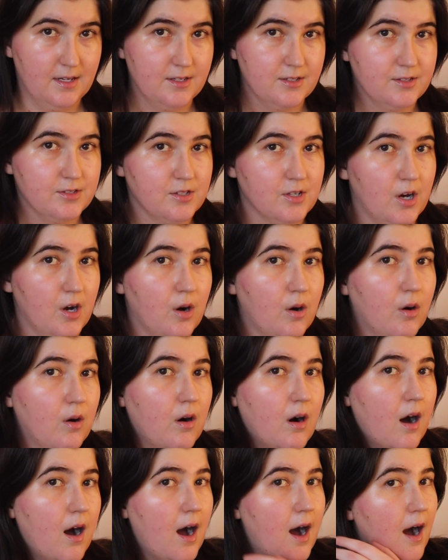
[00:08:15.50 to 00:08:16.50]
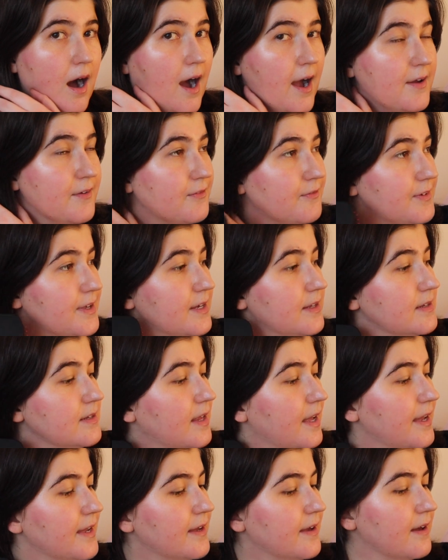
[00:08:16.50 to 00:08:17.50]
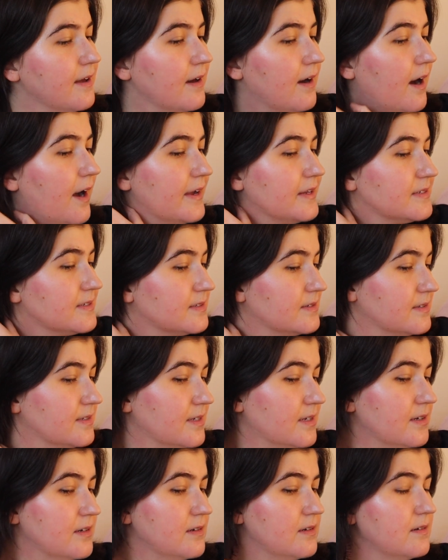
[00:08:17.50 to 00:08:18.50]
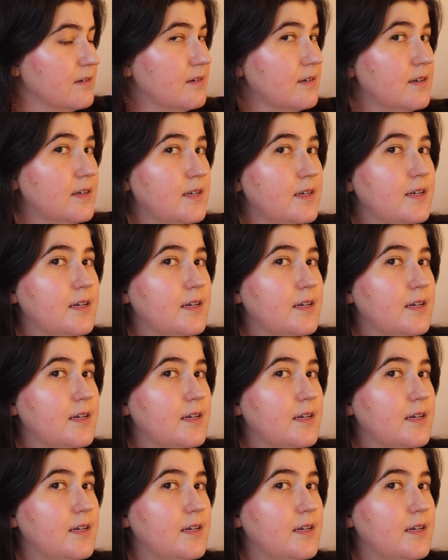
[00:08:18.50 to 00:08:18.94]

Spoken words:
So I feel like I still,